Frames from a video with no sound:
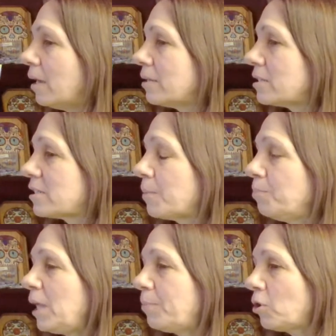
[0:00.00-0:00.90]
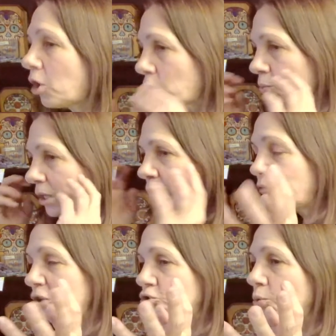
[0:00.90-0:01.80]
Some people are really
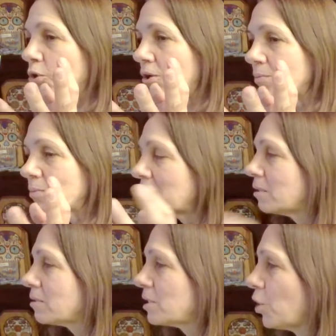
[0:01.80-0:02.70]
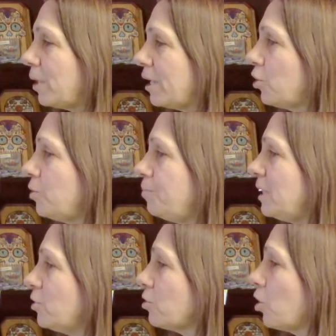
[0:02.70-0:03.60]
visual. So it could be
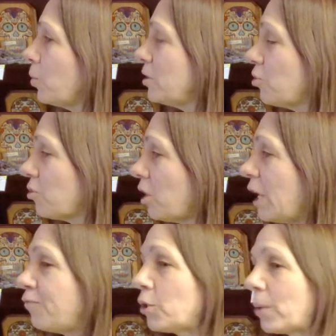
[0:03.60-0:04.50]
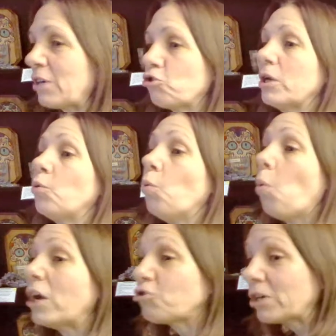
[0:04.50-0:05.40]
you'll go into the life and you're actually
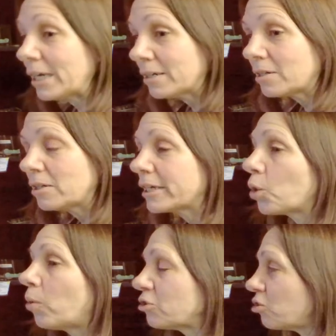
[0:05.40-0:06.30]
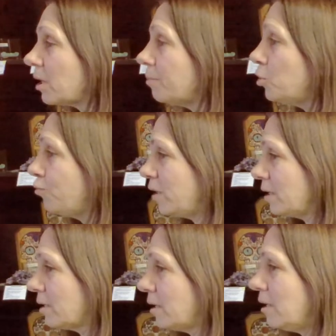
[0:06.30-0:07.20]
watching it, like you're watching a
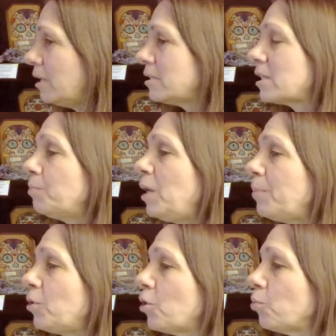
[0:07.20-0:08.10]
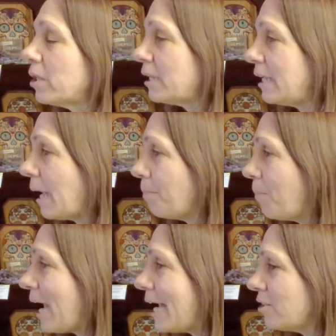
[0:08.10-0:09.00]
movie. Some people are really
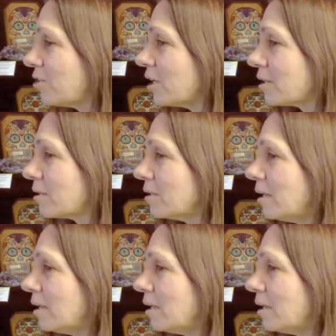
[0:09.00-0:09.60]
empathic